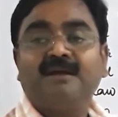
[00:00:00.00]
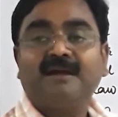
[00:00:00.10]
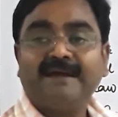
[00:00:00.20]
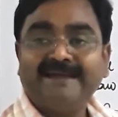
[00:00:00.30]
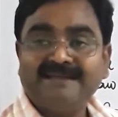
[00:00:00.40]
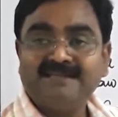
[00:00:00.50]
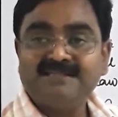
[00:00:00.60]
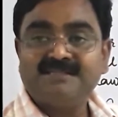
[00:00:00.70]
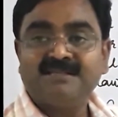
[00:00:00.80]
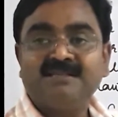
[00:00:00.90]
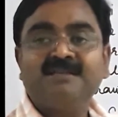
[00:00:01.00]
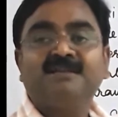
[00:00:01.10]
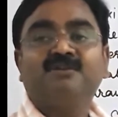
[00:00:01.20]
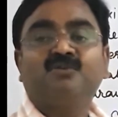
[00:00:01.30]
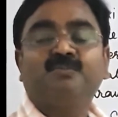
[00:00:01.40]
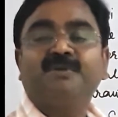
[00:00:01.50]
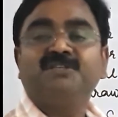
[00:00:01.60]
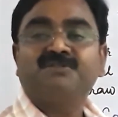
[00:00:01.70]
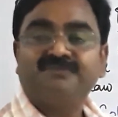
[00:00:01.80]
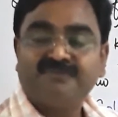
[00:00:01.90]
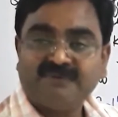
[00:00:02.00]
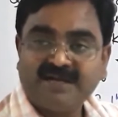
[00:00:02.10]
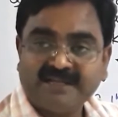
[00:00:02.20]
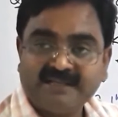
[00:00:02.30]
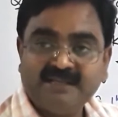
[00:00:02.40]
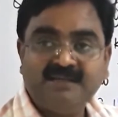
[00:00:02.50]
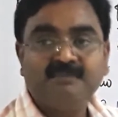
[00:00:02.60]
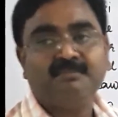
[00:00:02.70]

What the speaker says: as rupees 5